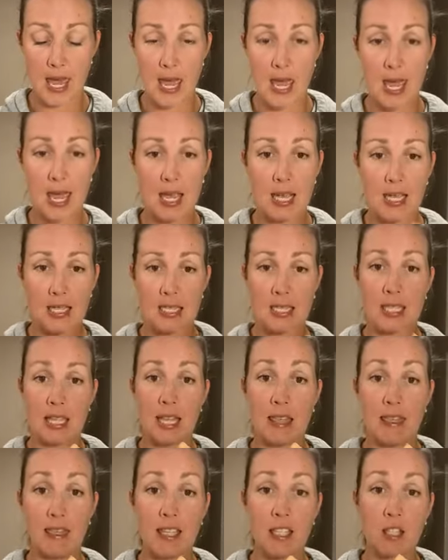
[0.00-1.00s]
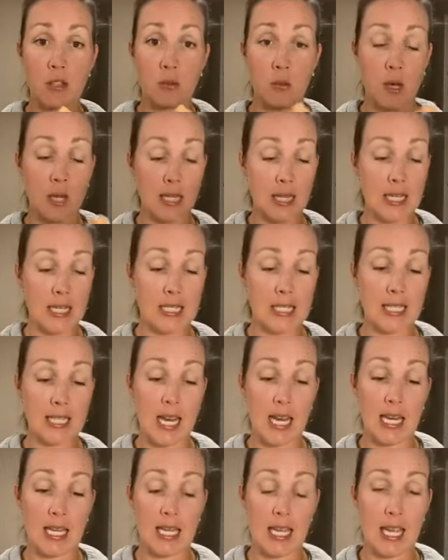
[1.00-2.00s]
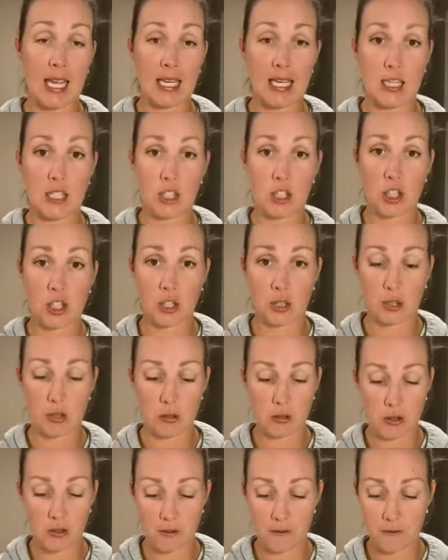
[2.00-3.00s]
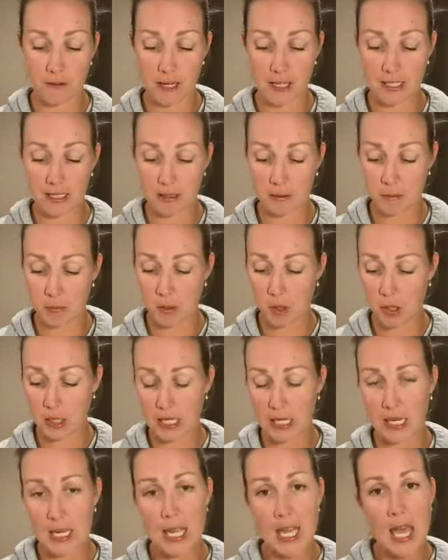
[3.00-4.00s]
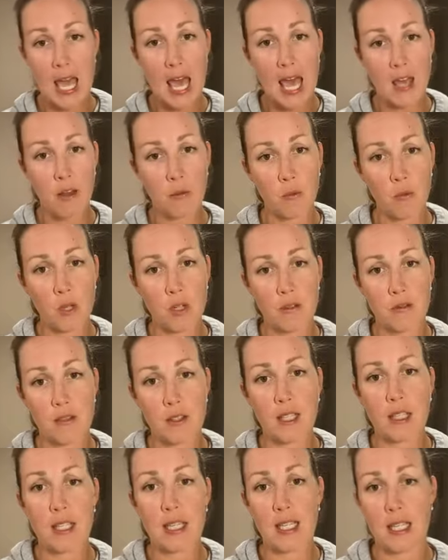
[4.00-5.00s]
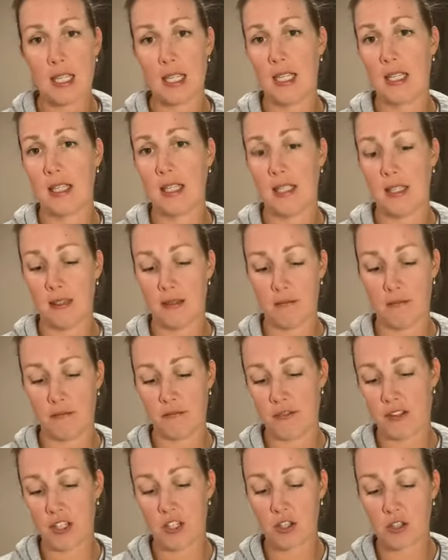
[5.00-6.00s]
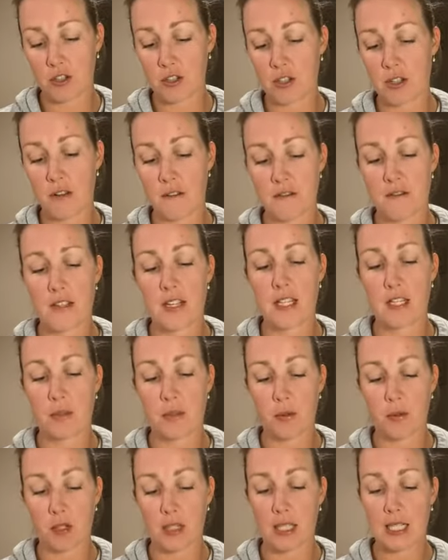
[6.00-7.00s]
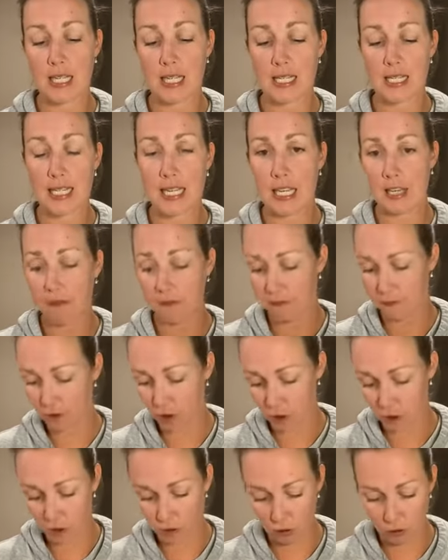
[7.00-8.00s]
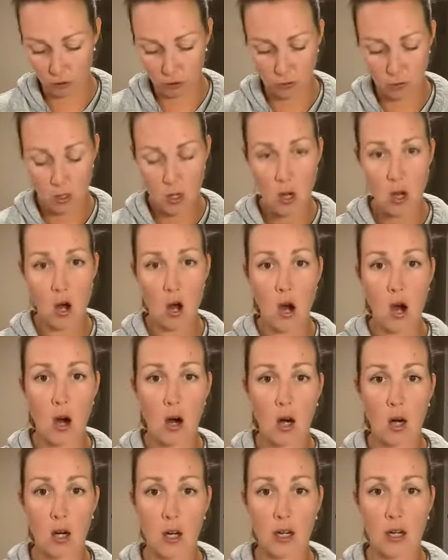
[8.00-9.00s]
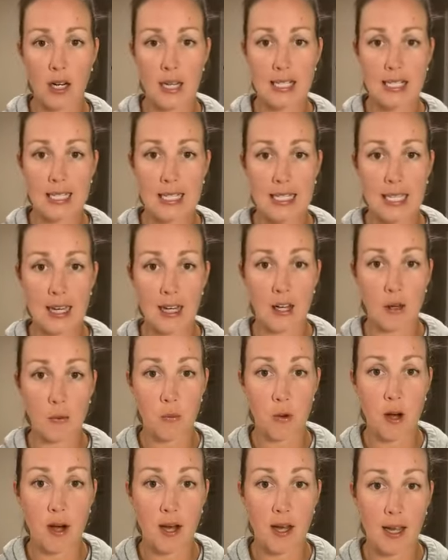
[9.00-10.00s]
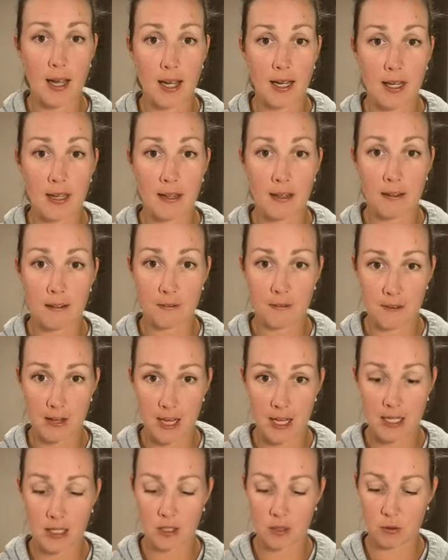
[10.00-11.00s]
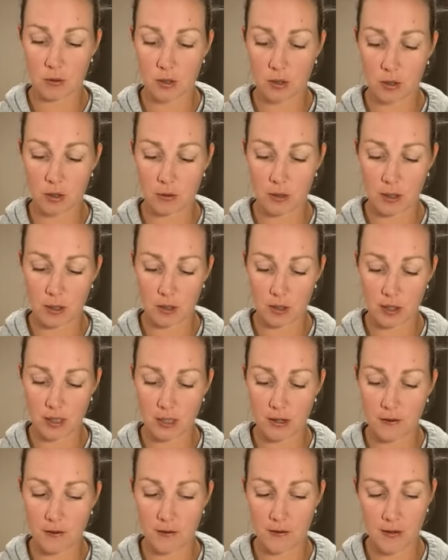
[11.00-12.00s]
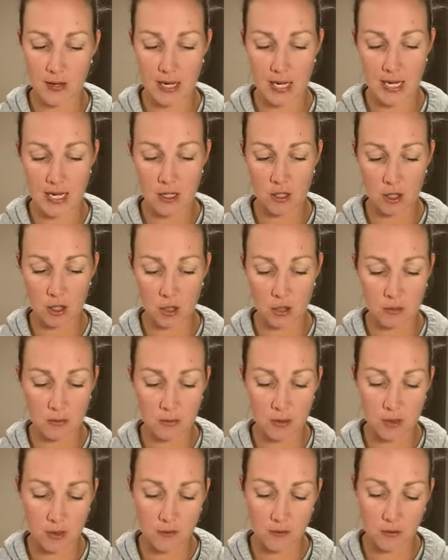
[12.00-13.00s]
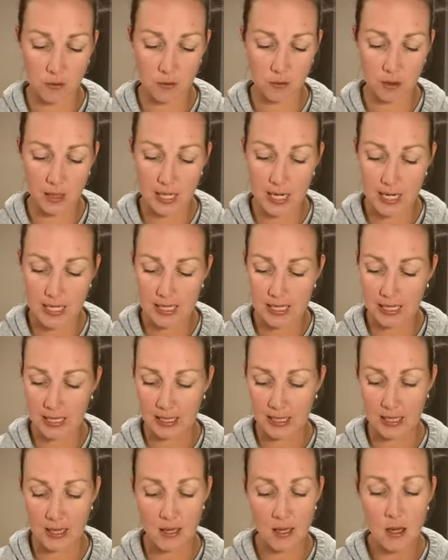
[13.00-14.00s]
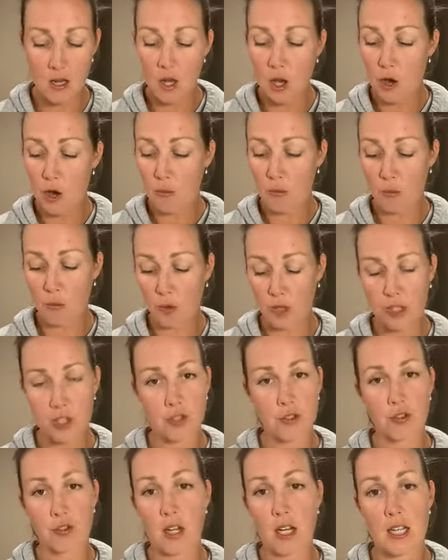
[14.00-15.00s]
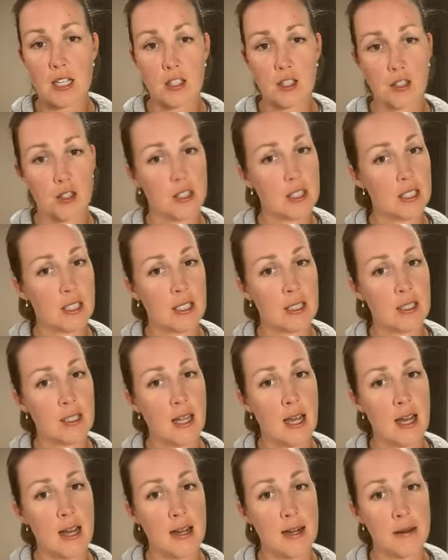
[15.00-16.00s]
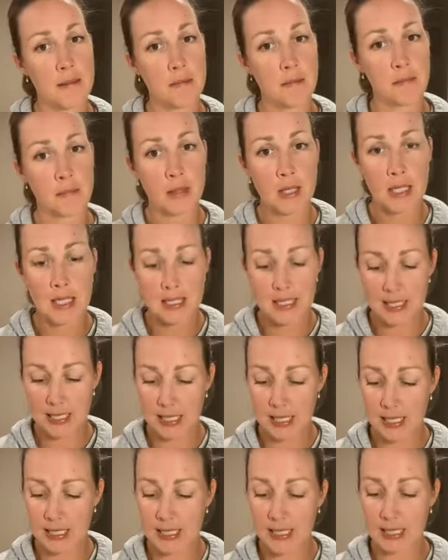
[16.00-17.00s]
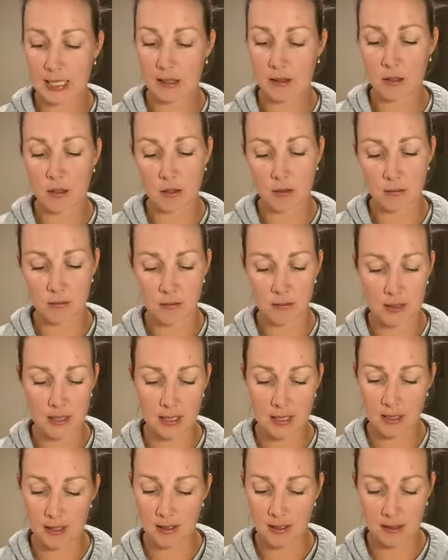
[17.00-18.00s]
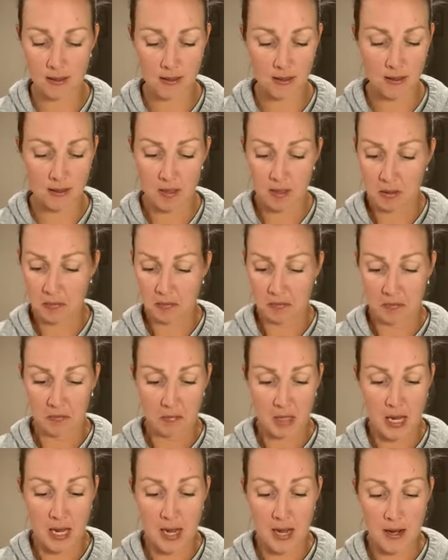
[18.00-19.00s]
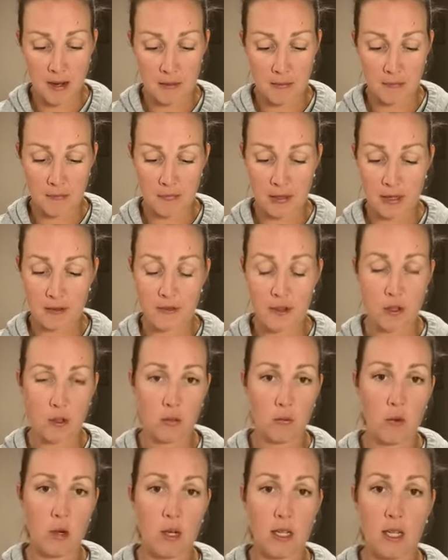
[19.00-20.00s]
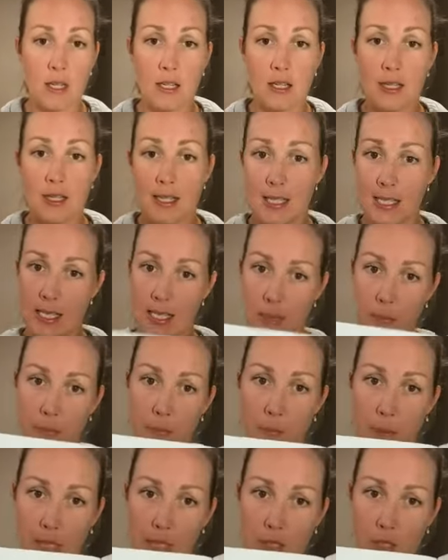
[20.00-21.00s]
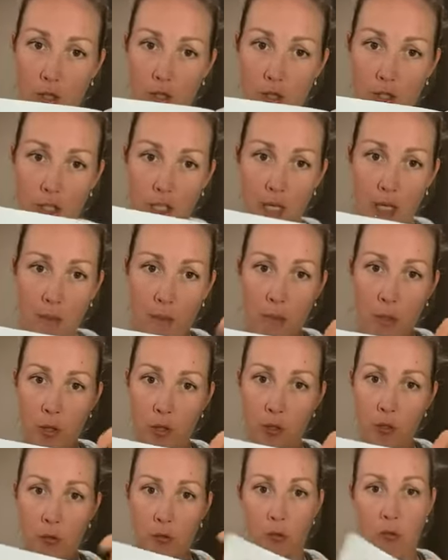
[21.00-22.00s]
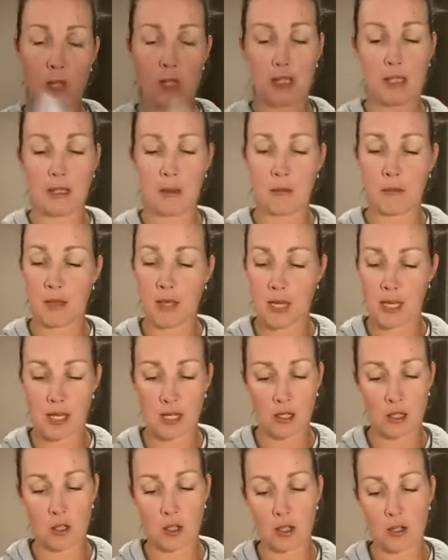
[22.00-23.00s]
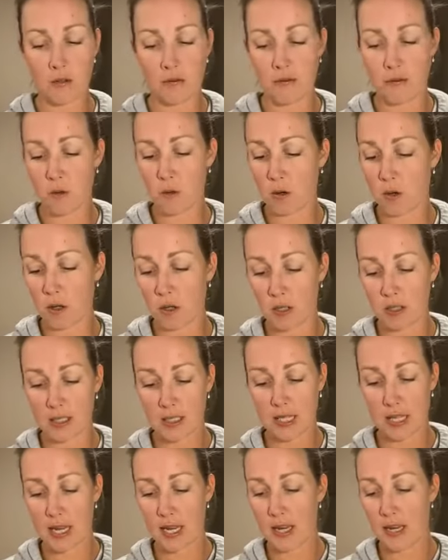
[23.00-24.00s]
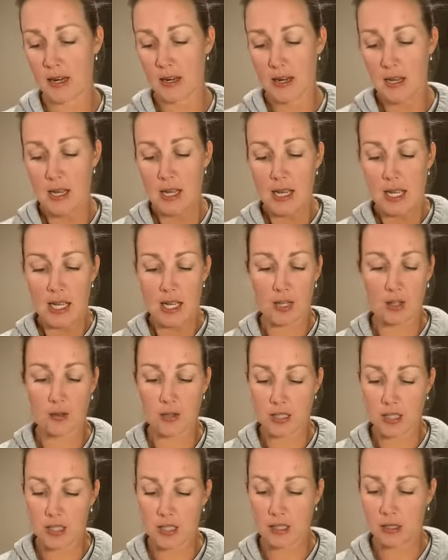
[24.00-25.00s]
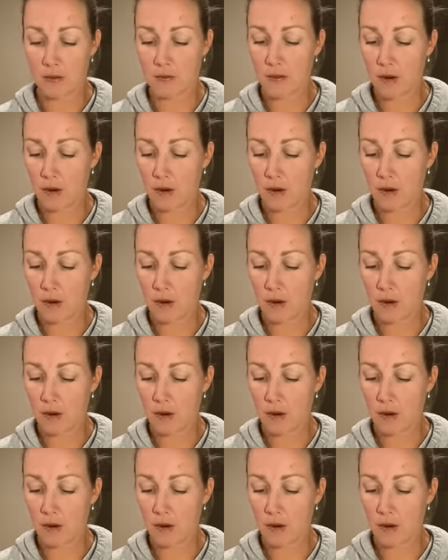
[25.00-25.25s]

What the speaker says: And in this one, it's dedicated to the face and body. And one of the key features of these books is if you are a DIY fan, so do it yourself in terms of creating the moisturizers and skin serums, and if you want to spike your shampoo with something good for, say, increasing the